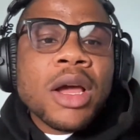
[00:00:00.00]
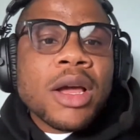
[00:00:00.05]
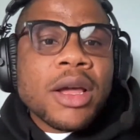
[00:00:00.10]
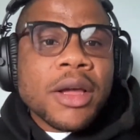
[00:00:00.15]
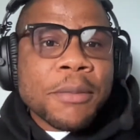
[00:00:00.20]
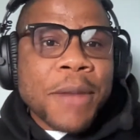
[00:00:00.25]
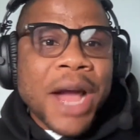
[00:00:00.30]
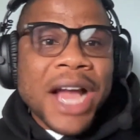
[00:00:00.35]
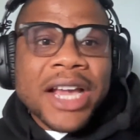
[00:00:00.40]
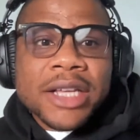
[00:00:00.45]
A
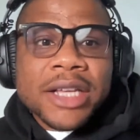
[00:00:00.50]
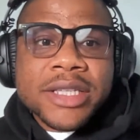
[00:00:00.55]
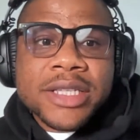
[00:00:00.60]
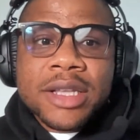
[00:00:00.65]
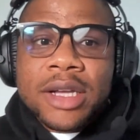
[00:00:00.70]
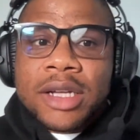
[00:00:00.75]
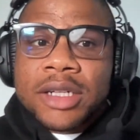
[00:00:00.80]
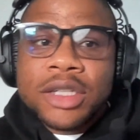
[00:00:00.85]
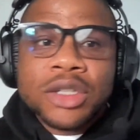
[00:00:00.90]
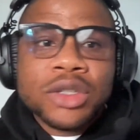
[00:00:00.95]
market
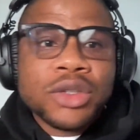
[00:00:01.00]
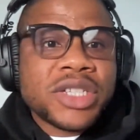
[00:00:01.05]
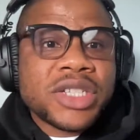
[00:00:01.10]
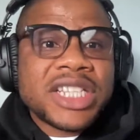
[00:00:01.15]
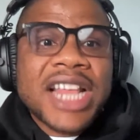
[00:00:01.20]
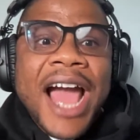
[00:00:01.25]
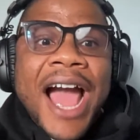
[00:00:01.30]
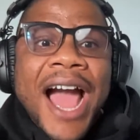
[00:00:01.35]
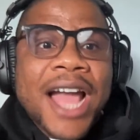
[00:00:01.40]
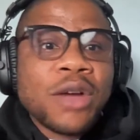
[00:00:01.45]
study using
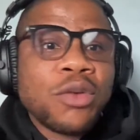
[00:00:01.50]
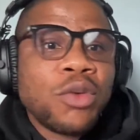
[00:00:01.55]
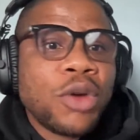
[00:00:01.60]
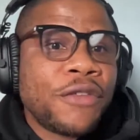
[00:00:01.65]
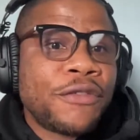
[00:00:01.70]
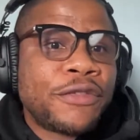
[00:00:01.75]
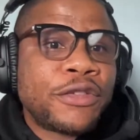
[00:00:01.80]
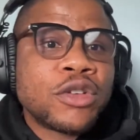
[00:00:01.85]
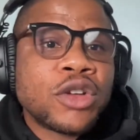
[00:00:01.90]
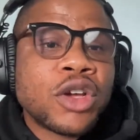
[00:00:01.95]

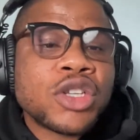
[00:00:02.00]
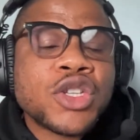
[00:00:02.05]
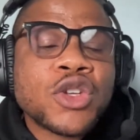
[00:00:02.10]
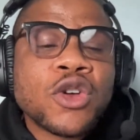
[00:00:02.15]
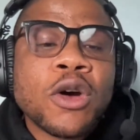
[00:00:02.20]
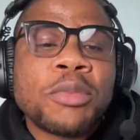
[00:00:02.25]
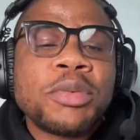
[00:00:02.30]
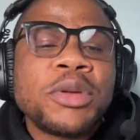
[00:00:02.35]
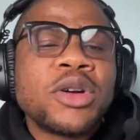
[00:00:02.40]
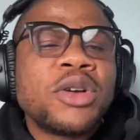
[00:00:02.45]
iWave donor
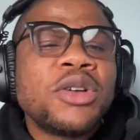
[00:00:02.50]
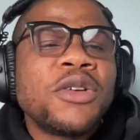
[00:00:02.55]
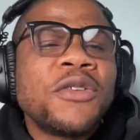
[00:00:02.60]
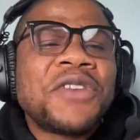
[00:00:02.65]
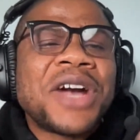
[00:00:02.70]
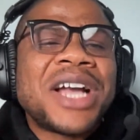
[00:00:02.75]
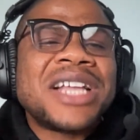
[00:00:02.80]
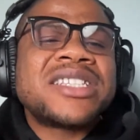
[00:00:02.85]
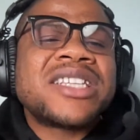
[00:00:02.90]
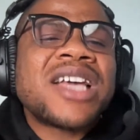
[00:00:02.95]
scope. You're going to
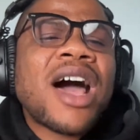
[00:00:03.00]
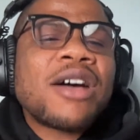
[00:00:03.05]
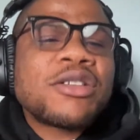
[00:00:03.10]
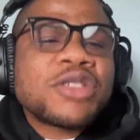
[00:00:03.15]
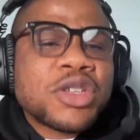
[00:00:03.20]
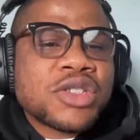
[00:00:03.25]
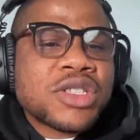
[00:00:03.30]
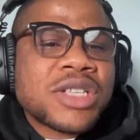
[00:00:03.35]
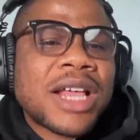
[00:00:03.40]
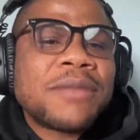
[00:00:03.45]
find
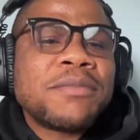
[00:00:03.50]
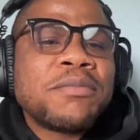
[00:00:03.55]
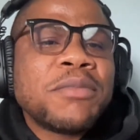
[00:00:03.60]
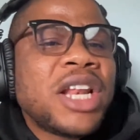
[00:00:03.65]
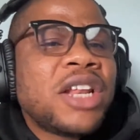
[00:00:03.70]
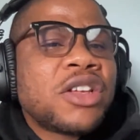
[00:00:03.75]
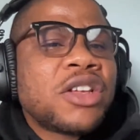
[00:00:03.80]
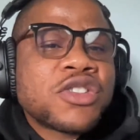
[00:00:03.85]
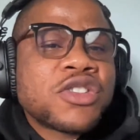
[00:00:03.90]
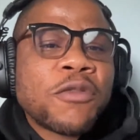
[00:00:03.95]
thousands and
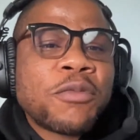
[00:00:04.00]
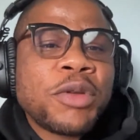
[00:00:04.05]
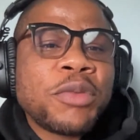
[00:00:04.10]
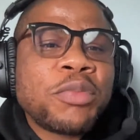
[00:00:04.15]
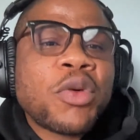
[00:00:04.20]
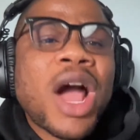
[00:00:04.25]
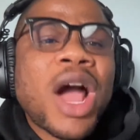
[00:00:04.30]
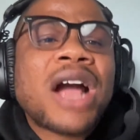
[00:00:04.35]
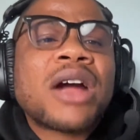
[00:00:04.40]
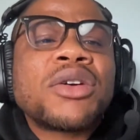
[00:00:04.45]
millions of
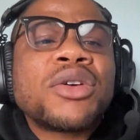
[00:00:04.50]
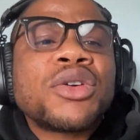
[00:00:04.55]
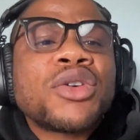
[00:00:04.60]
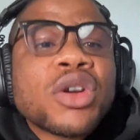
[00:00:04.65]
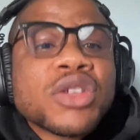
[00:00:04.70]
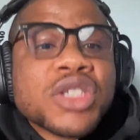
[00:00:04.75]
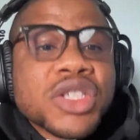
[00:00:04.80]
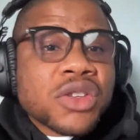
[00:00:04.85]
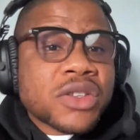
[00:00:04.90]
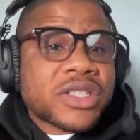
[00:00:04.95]
people
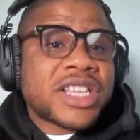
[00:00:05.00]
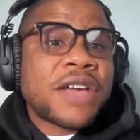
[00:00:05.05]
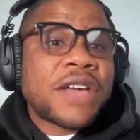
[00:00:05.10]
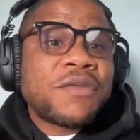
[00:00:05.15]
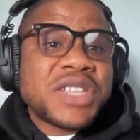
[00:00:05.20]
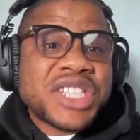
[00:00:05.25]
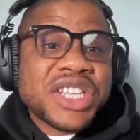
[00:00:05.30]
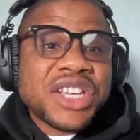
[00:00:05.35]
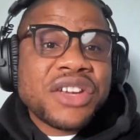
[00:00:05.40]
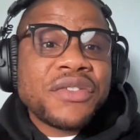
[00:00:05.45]
across your
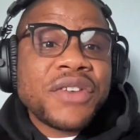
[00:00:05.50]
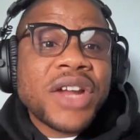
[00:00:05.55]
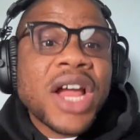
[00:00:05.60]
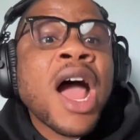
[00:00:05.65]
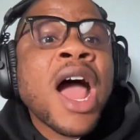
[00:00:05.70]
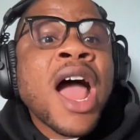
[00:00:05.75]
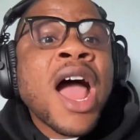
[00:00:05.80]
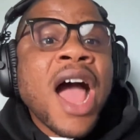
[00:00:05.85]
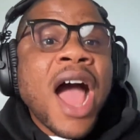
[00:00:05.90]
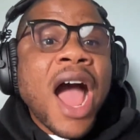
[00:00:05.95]
service
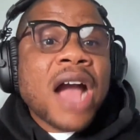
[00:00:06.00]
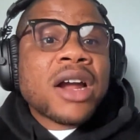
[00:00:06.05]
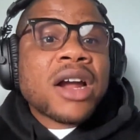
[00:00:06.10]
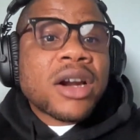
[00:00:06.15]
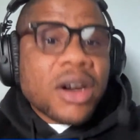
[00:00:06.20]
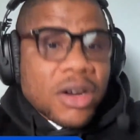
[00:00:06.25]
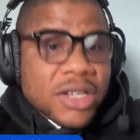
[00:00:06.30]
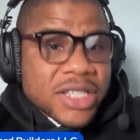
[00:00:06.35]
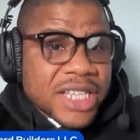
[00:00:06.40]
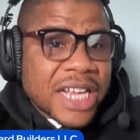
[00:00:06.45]
area,
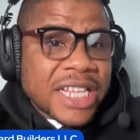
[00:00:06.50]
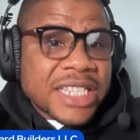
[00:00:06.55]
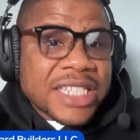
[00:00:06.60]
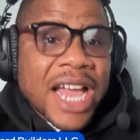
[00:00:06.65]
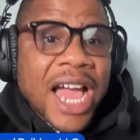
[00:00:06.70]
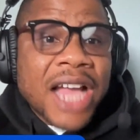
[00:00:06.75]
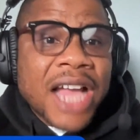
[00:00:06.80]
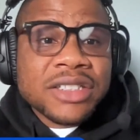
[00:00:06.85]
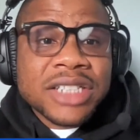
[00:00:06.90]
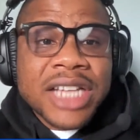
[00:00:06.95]
across the
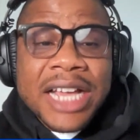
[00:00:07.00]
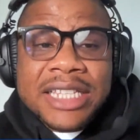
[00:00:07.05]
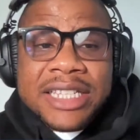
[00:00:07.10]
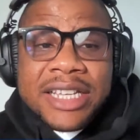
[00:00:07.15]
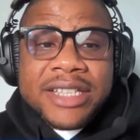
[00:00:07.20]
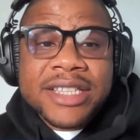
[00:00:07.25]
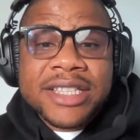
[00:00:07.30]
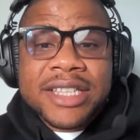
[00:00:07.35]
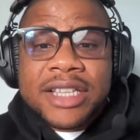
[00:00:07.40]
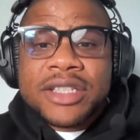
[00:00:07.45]
entire United
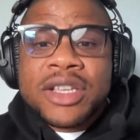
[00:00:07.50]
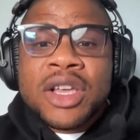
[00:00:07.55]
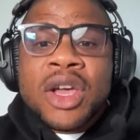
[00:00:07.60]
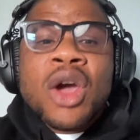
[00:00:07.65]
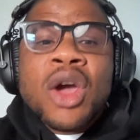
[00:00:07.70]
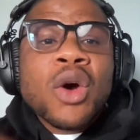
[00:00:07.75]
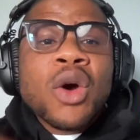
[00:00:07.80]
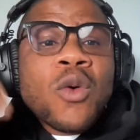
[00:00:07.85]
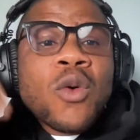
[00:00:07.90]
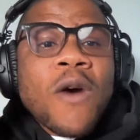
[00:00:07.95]
States,
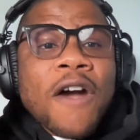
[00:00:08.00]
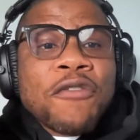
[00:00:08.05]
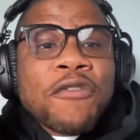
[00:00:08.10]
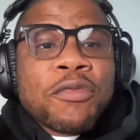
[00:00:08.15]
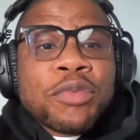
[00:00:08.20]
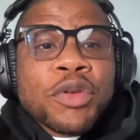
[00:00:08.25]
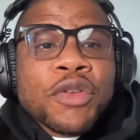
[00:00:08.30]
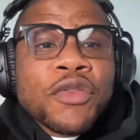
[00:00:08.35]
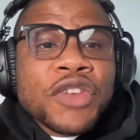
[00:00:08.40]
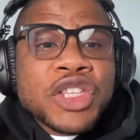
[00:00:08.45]
who have
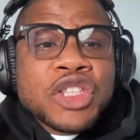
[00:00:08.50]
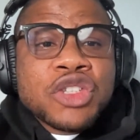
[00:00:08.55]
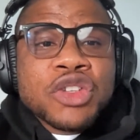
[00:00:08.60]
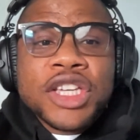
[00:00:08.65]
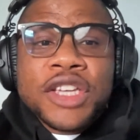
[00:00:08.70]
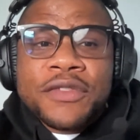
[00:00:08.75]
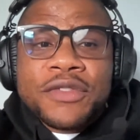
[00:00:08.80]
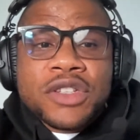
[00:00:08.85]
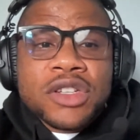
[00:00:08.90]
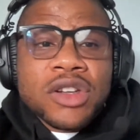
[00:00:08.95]
proven to
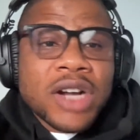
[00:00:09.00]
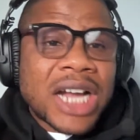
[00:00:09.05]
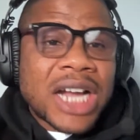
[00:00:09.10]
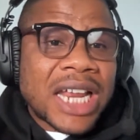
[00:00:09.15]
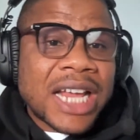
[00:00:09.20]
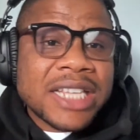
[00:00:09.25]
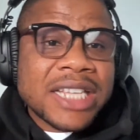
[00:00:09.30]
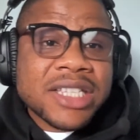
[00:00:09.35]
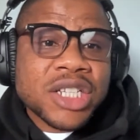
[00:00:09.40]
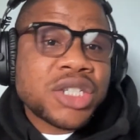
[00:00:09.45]
give to
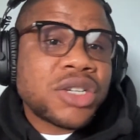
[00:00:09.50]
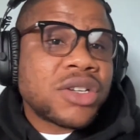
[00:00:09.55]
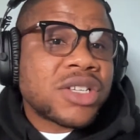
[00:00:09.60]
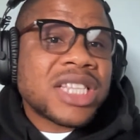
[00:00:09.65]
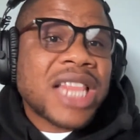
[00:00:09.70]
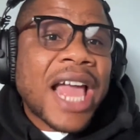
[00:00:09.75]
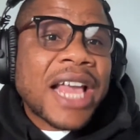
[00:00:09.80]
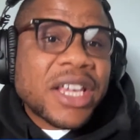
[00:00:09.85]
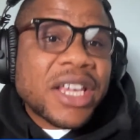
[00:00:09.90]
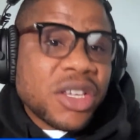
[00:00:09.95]
organizations
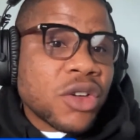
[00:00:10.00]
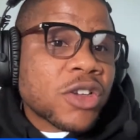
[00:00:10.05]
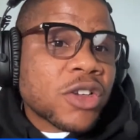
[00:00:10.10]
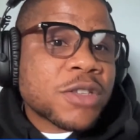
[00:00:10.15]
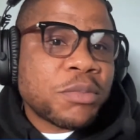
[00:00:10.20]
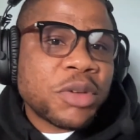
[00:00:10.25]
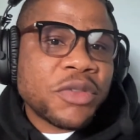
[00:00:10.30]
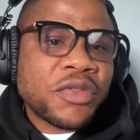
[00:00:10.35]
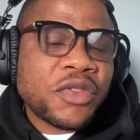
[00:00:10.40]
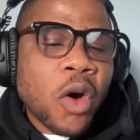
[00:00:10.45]
like yours
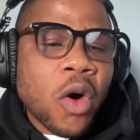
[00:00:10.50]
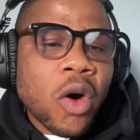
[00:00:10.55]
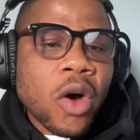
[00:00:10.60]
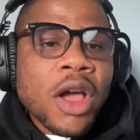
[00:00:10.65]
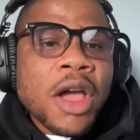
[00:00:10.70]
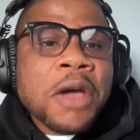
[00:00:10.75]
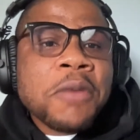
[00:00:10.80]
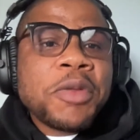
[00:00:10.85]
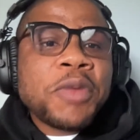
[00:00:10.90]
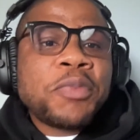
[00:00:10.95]
before.
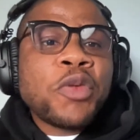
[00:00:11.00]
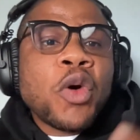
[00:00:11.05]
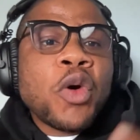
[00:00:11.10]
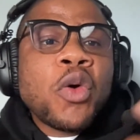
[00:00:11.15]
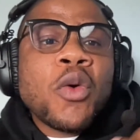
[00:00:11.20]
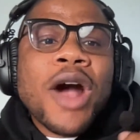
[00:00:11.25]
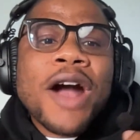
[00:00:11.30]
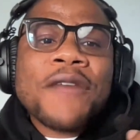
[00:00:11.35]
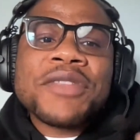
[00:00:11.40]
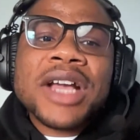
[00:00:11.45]
People
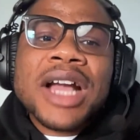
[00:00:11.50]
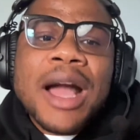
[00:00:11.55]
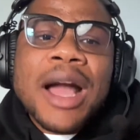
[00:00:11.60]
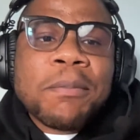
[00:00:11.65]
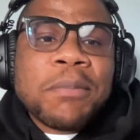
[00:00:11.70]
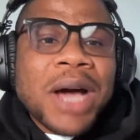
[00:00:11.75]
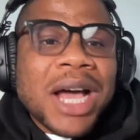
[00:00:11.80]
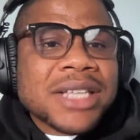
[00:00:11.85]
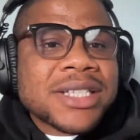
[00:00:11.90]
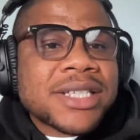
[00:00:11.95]
who have the
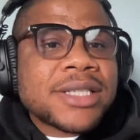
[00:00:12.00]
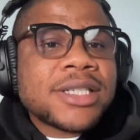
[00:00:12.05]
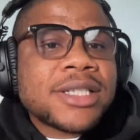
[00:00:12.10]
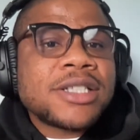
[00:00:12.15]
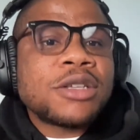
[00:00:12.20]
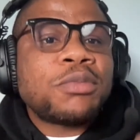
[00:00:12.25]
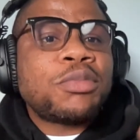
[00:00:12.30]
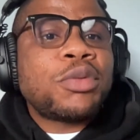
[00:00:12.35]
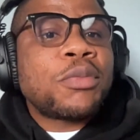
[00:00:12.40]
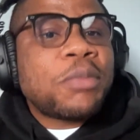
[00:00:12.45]
capacity,
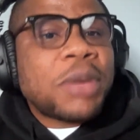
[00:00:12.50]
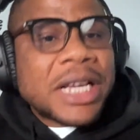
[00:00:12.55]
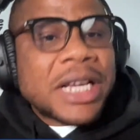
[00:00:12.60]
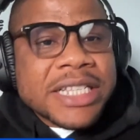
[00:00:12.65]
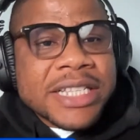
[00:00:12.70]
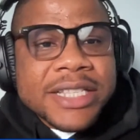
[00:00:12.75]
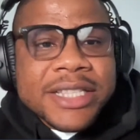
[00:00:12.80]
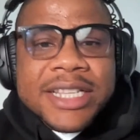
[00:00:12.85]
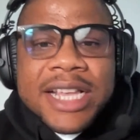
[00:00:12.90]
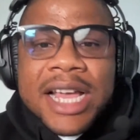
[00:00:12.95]
the
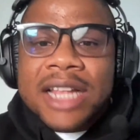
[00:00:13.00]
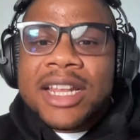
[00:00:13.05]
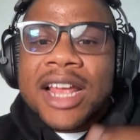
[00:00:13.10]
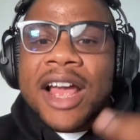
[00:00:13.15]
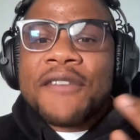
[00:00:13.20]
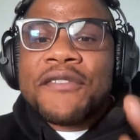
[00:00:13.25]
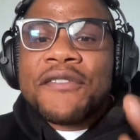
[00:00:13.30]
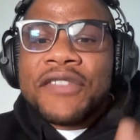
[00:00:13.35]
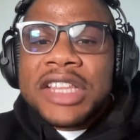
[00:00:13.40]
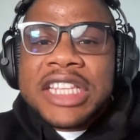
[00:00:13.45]
propensity, and the
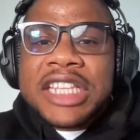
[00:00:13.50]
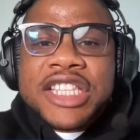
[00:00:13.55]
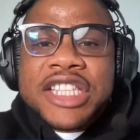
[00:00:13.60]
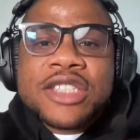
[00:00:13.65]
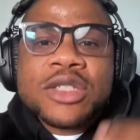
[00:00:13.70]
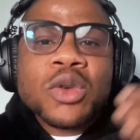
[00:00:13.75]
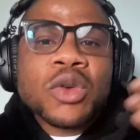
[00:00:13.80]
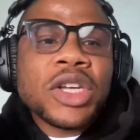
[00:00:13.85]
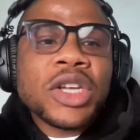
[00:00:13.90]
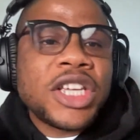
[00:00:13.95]
affinity
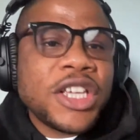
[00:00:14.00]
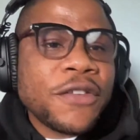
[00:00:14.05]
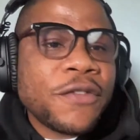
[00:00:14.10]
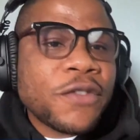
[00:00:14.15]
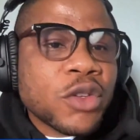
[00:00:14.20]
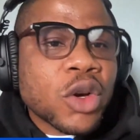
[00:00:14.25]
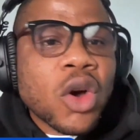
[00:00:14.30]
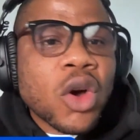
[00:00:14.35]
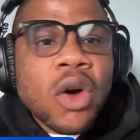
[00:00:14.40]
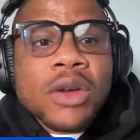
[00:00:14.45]
to give
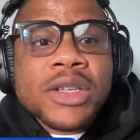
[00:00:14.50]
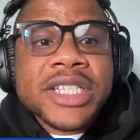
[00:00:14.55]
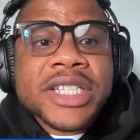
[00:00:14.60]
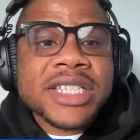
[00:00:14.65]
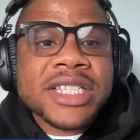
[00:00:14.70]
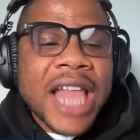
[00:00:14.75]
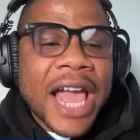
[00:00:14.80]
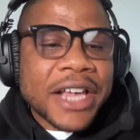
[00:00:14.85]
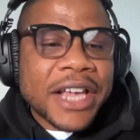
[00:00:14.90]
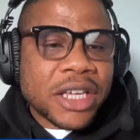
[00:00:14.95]
to causes
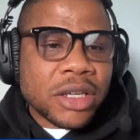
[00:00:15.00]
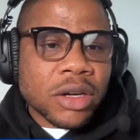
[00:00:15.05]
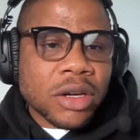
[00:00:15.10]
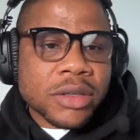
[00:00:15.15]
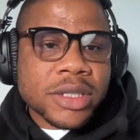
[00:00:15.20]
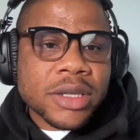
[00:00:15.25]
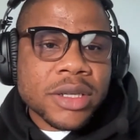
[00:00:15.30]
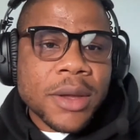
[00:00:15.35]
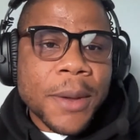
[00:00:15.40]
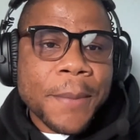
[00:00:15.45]
like
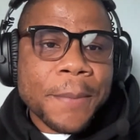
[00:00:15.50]
yours.